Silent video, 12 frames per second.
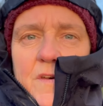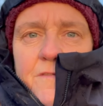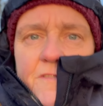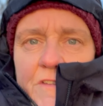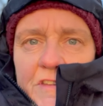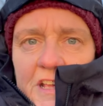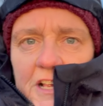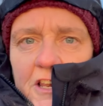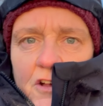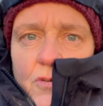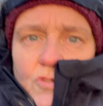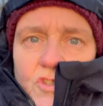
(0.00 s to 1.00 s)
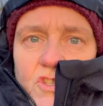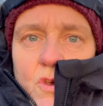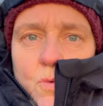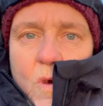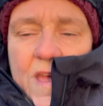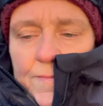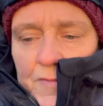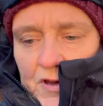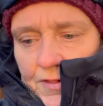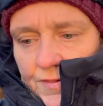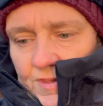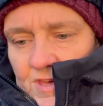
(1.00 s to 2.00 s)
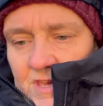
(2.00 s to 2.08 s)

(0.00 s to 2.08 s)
very close to Weymouth.